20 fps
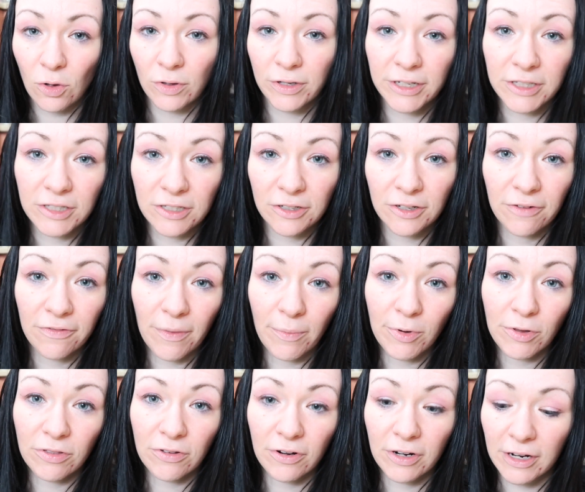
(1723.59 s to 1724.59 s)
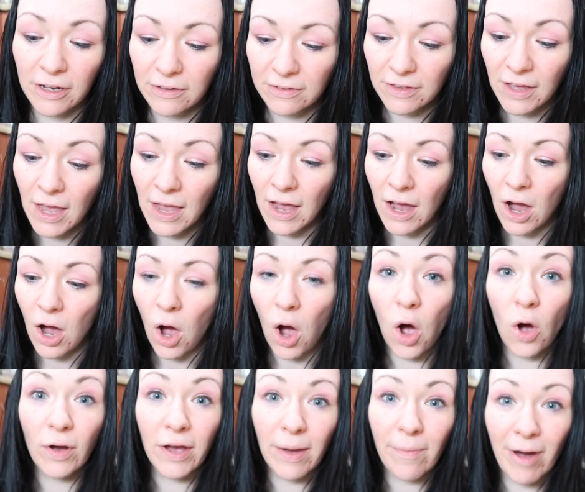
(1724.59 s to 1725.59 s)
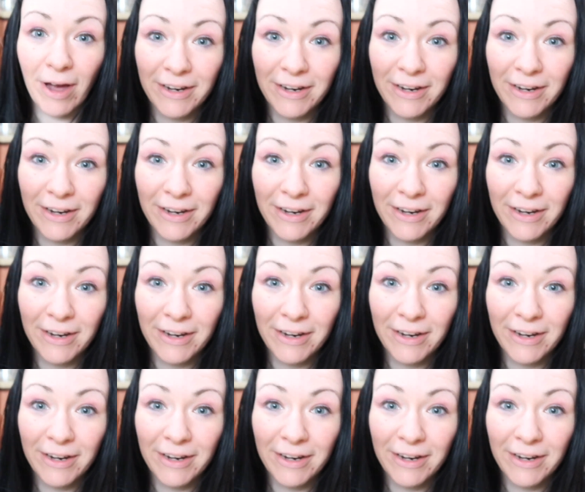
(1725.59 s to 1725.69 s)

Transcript: only until November thirtieth. Okay,